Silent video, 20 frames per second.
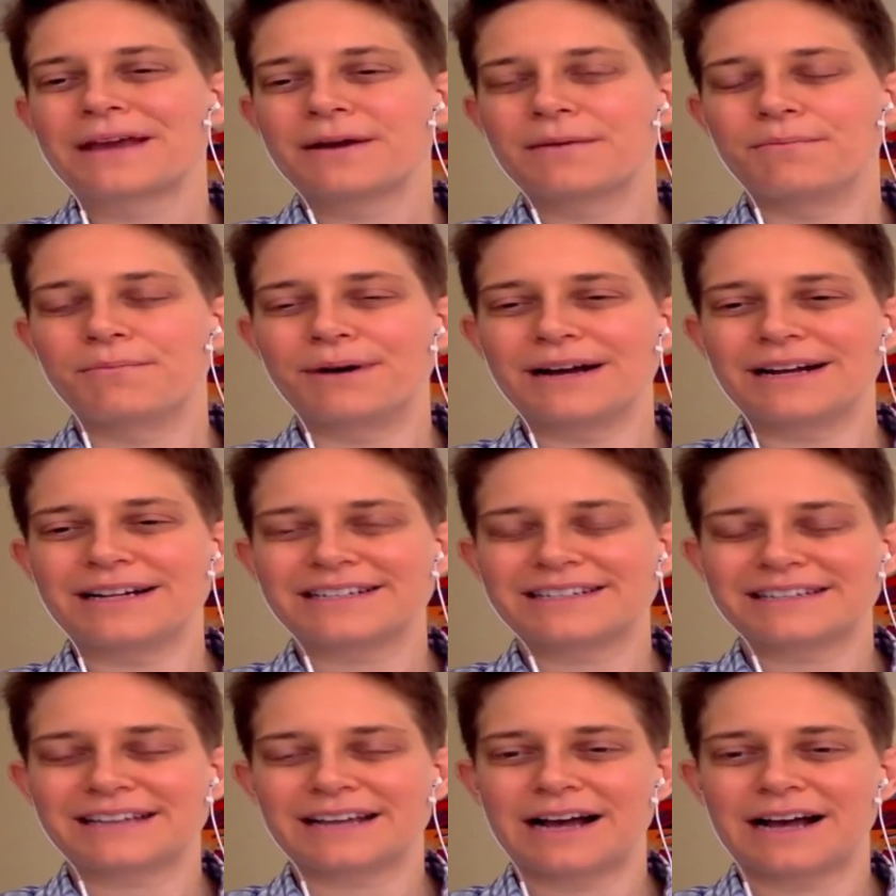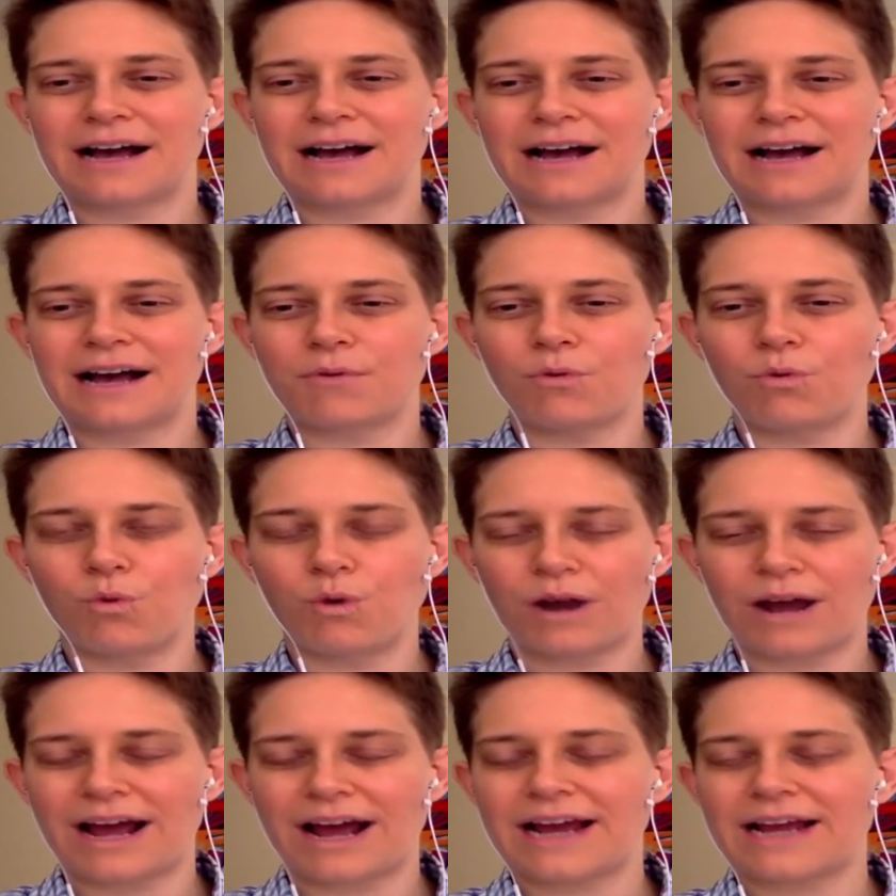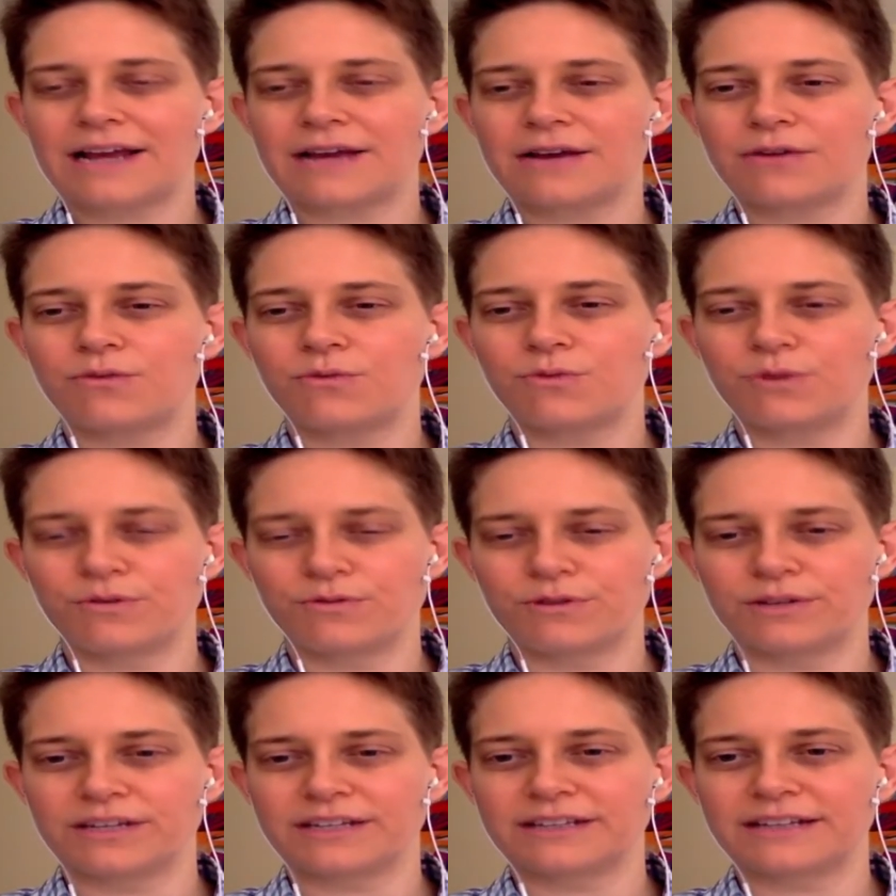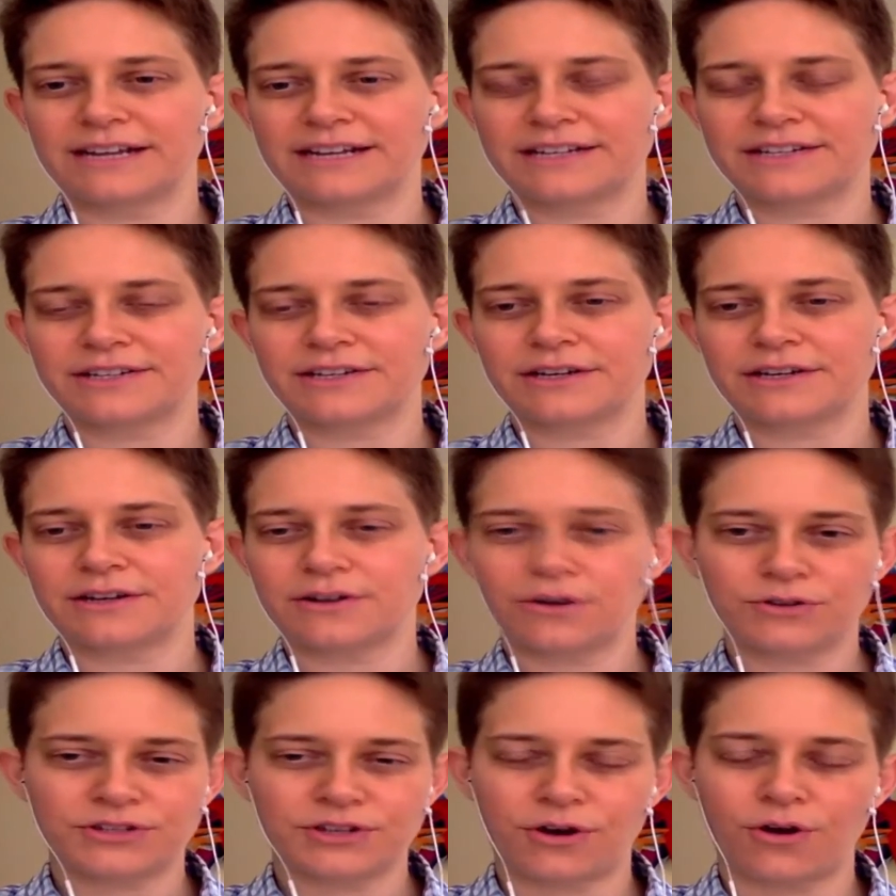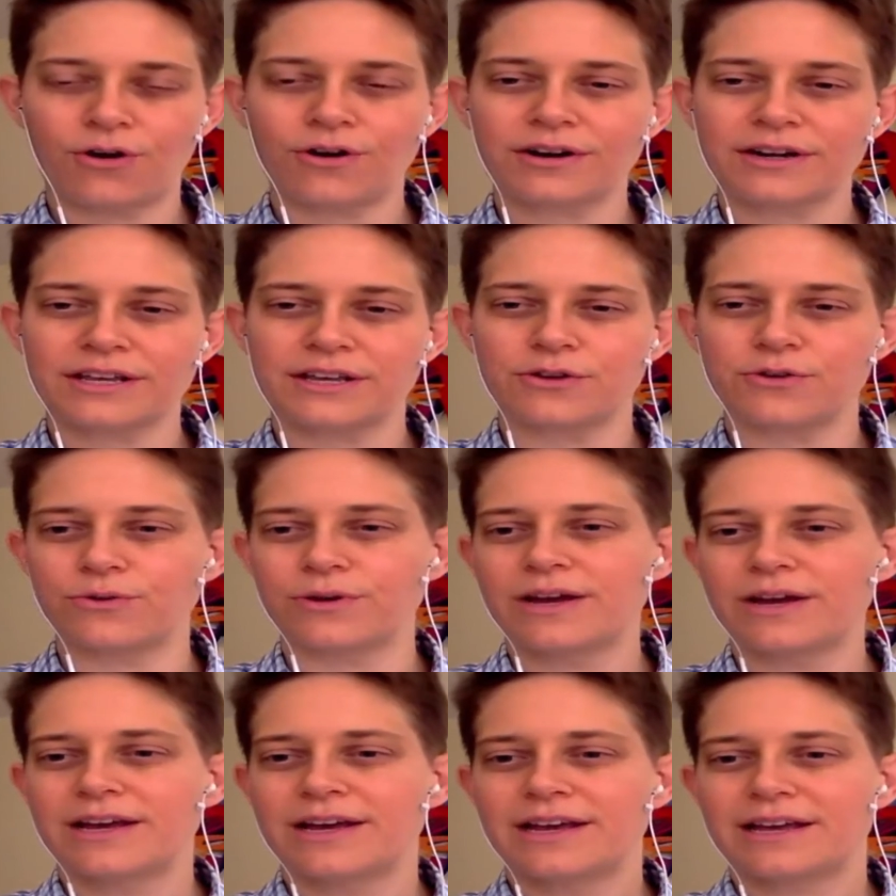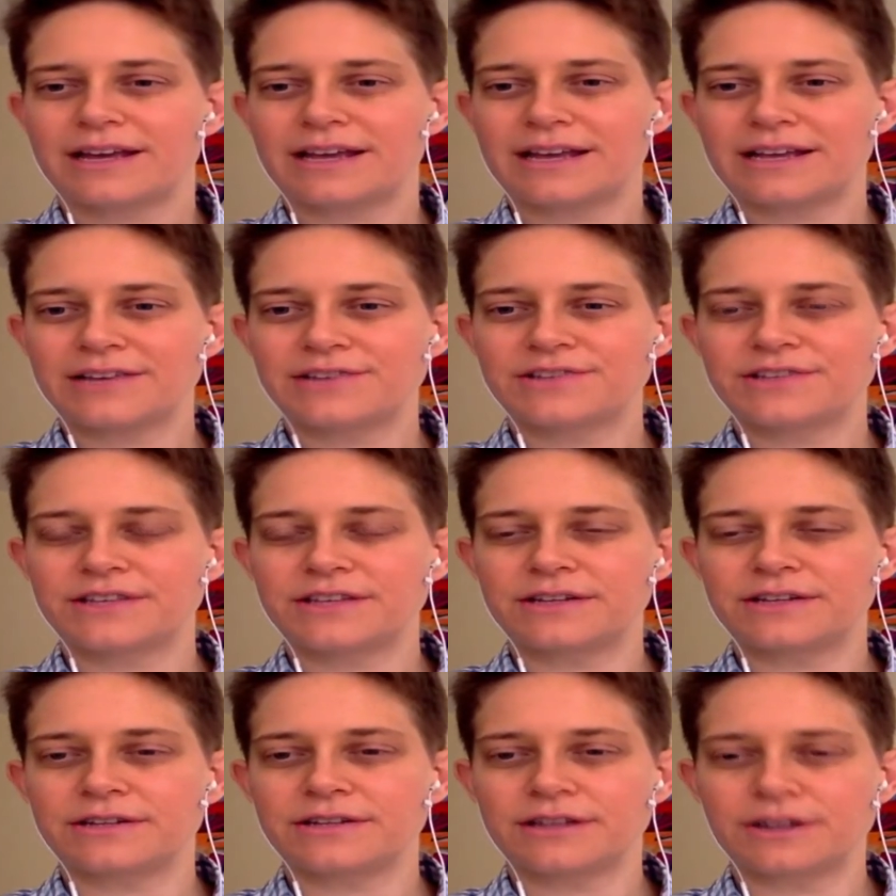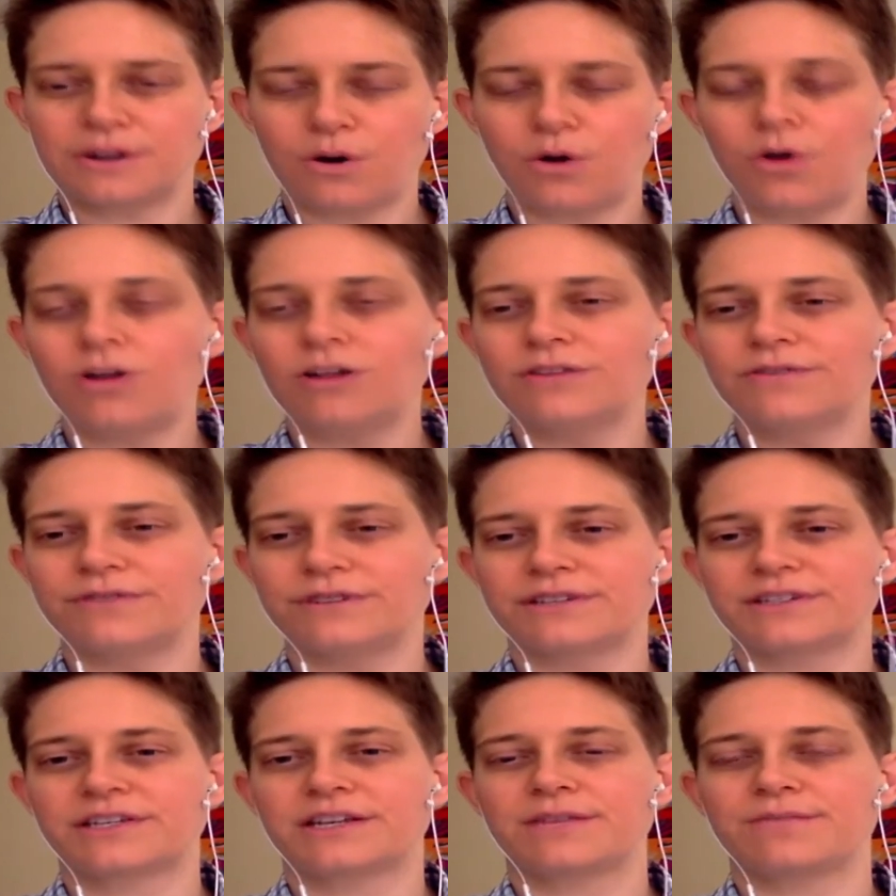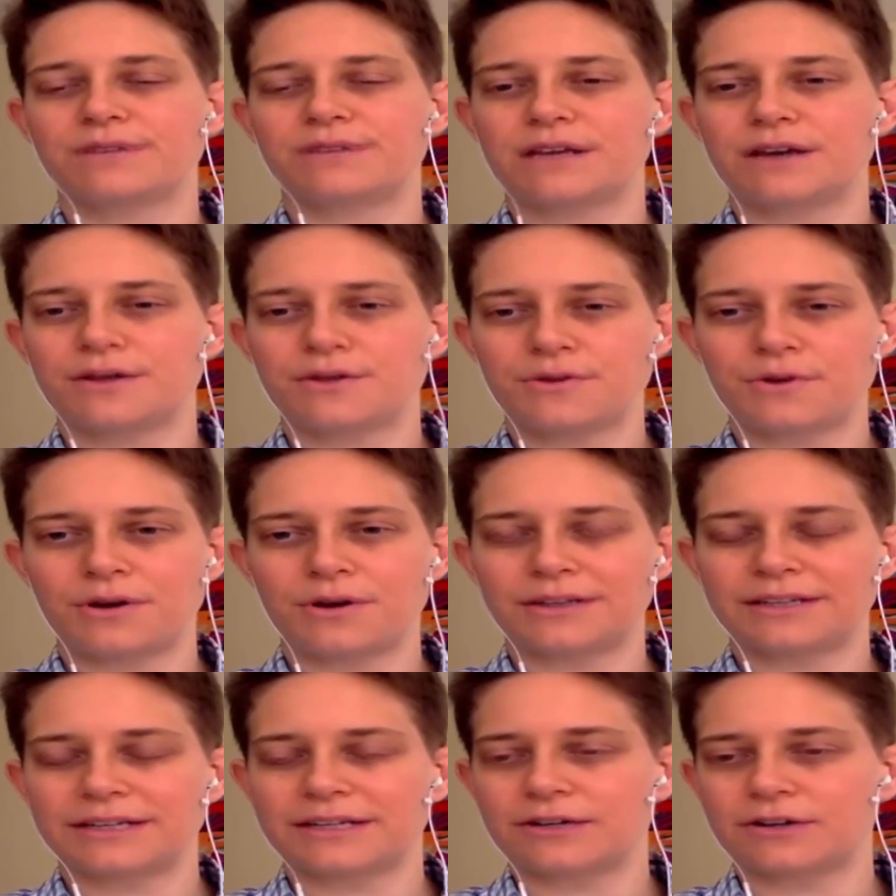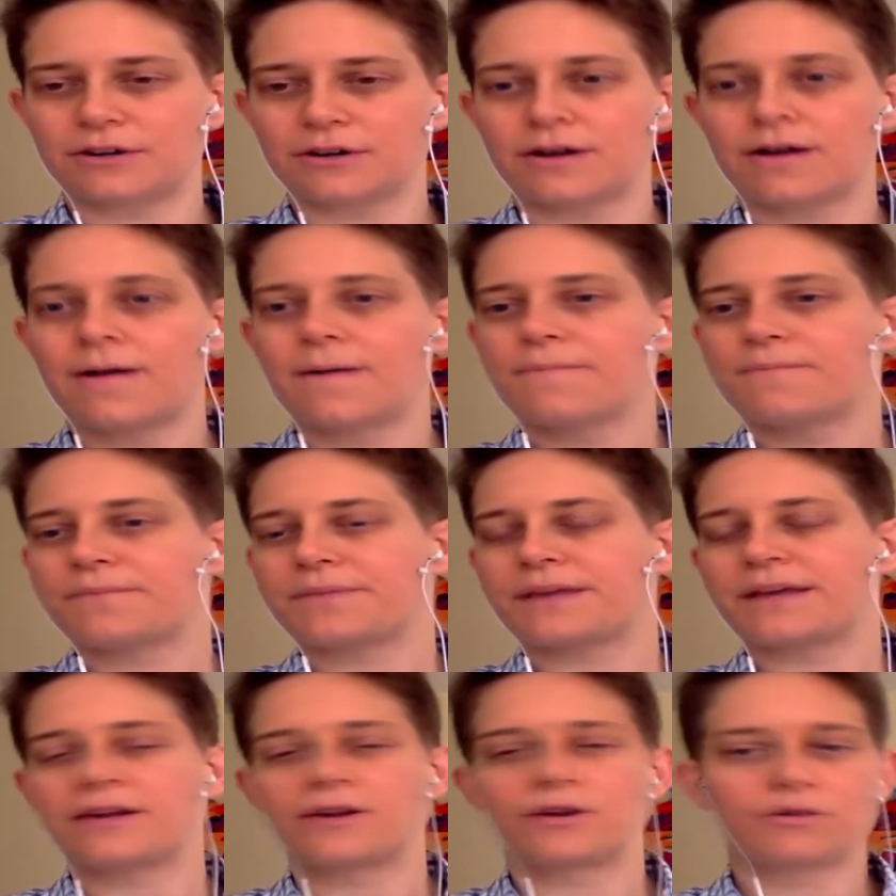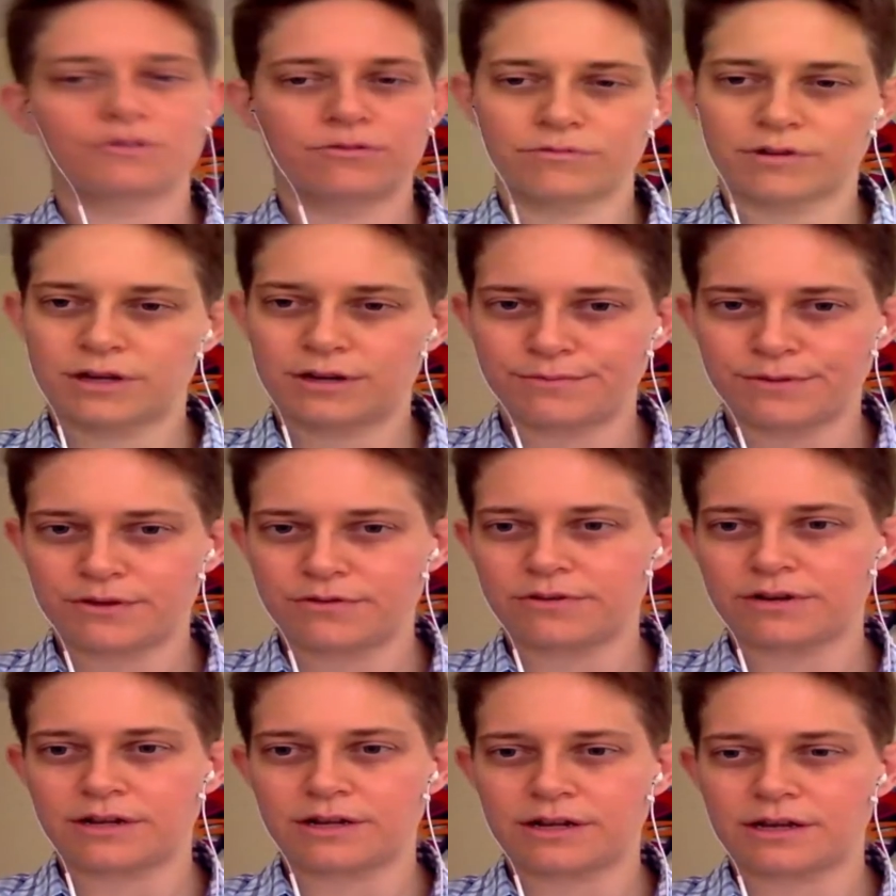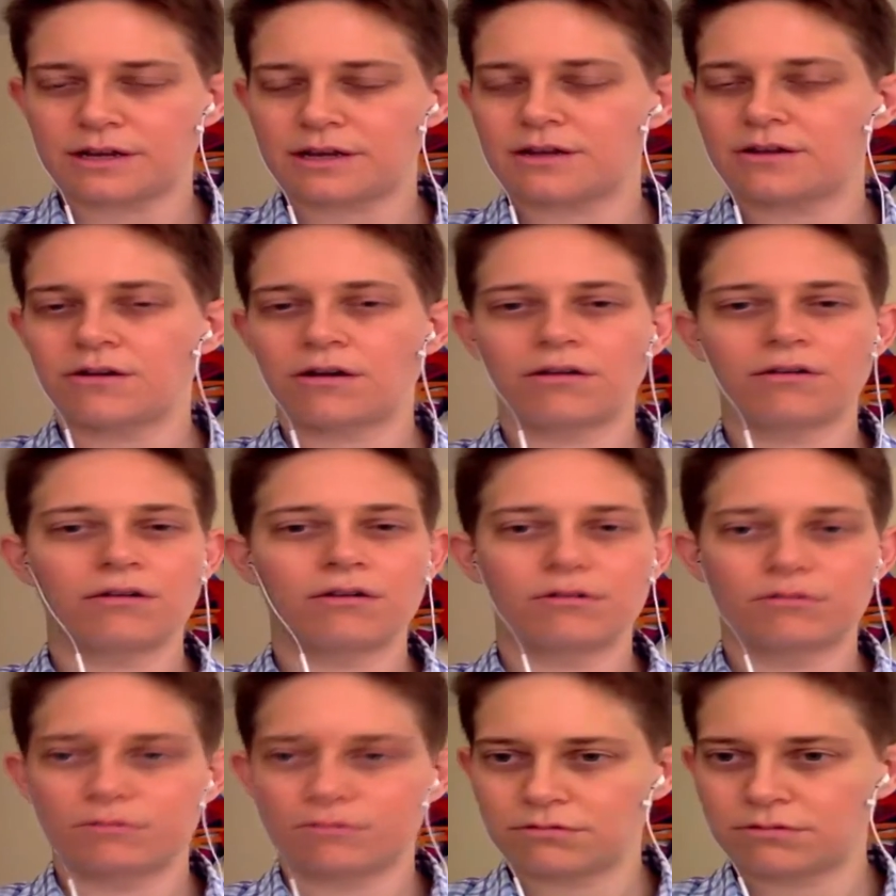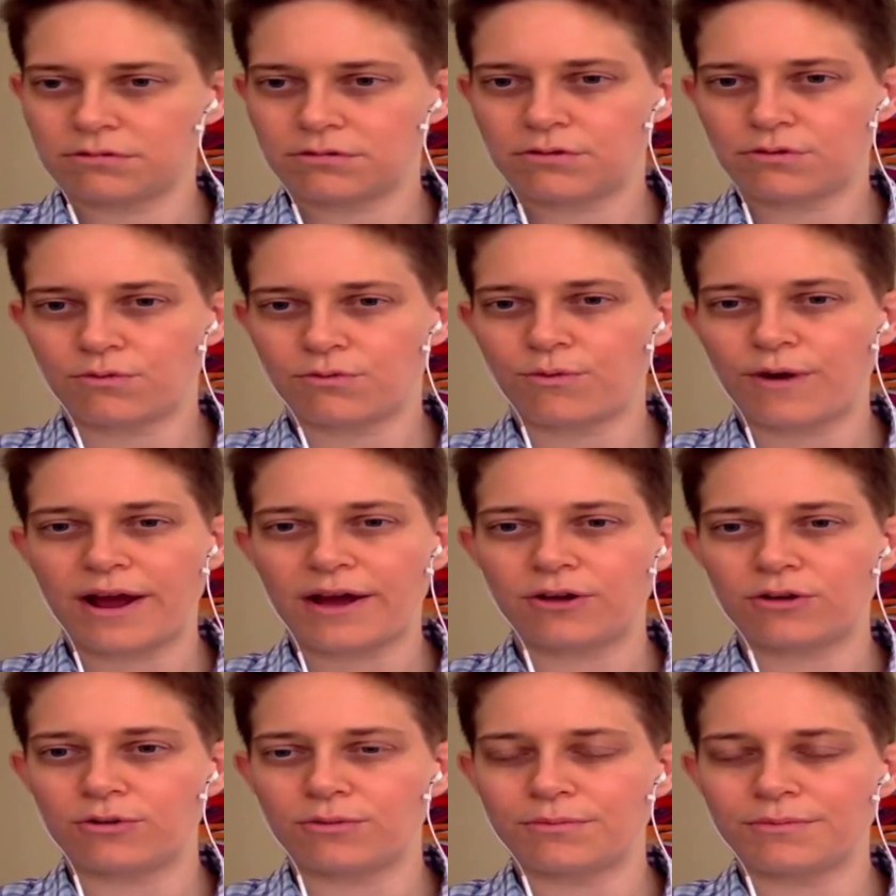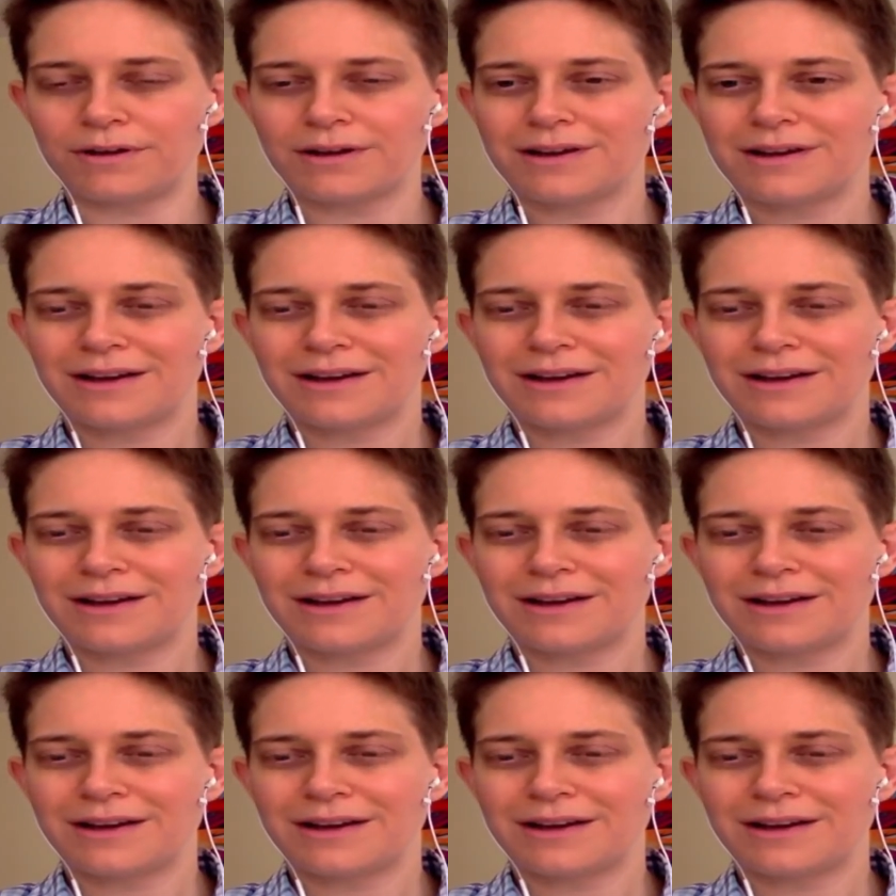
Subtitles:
But what I would really like to argue is that all of us can be a thought leader in our own community, in our own realm.